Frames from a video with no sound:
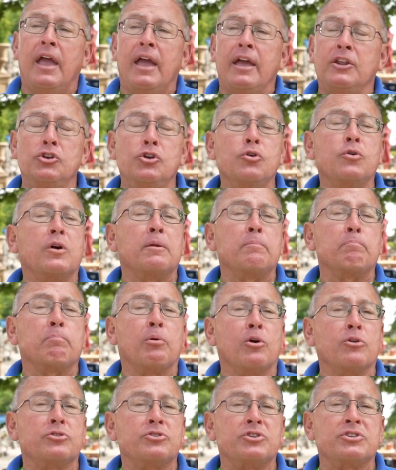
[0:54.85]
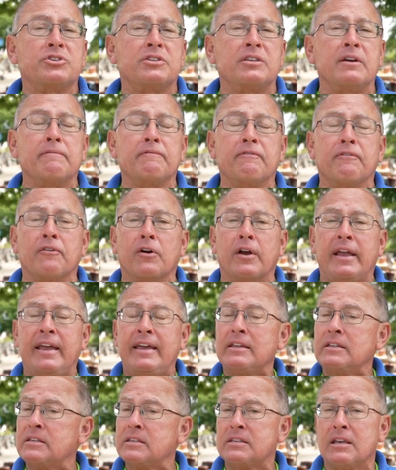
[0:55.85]
And you can purchase them for
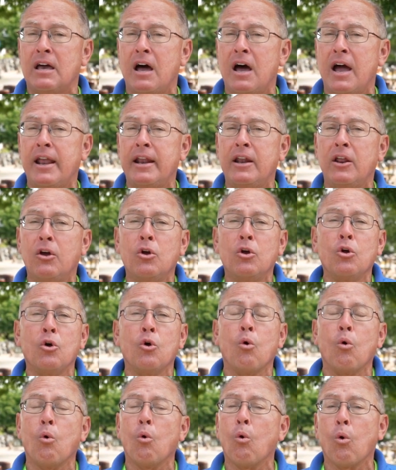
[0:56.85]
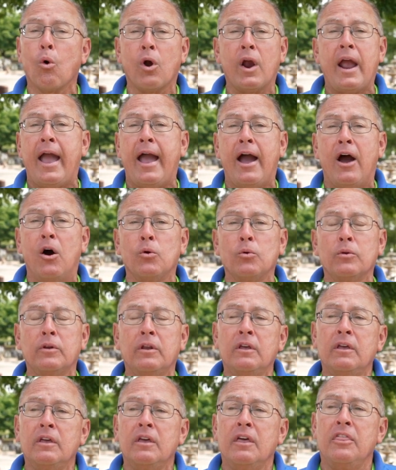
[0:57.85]
inside or out.
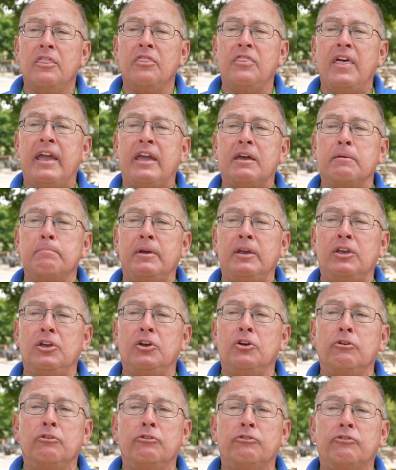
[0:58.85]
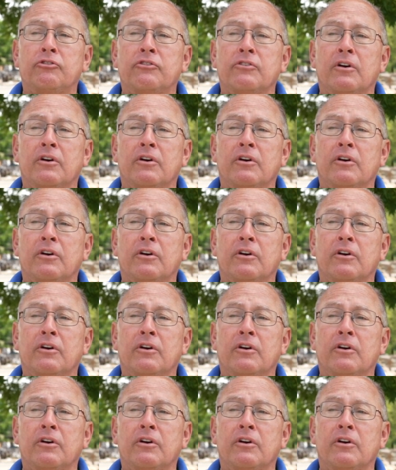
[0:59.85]
They can be used